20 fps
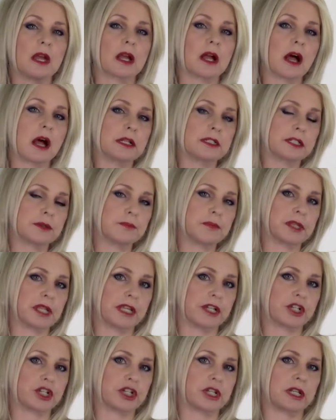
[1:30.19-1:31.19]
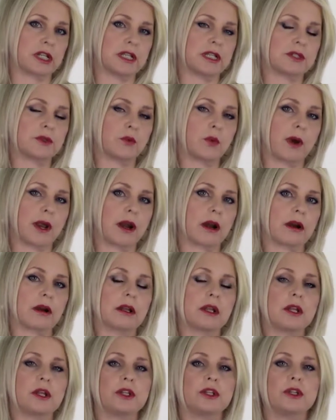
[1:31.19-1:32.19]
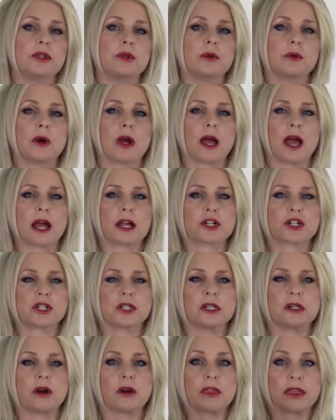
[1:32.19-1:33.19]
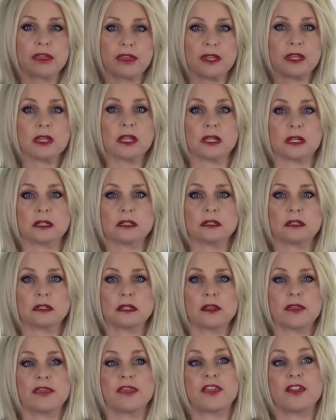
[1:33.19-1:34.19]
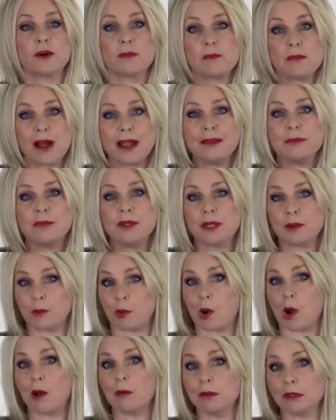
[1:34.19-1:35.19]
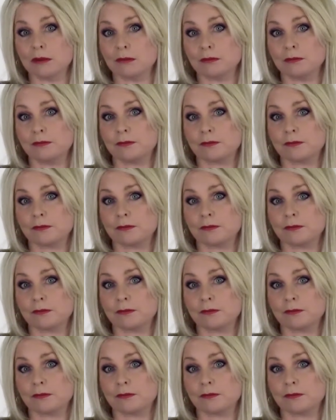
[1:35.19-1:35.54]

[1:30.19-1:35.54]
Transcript: Contemplation is where you actually are thinking there might be a problem.